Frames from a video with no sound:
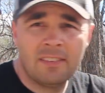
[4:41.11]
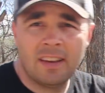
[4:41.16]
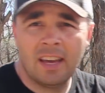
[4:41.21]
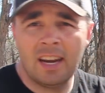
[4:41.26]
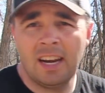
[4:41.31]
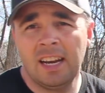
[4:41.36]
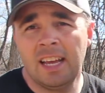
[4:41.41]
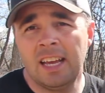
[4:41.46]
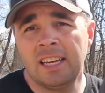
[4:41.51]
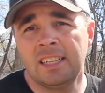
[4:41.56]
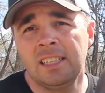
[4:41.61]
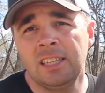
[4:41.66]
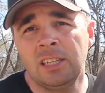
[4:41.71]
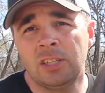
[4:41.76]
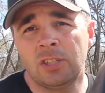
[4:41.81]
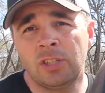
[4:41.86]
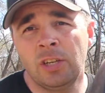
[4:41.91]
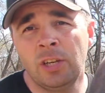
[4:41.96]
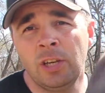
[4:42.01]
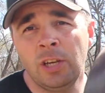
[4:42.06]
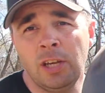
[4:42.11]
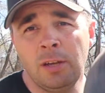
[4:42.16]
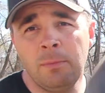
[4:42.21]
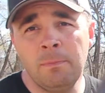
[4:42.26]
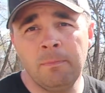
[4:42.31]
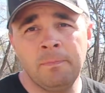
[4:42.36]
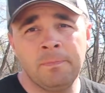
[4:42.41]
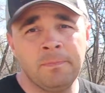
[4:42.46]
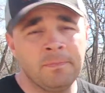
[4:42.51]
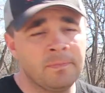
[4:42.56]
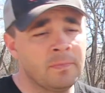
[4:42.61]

I've got a nice little tub.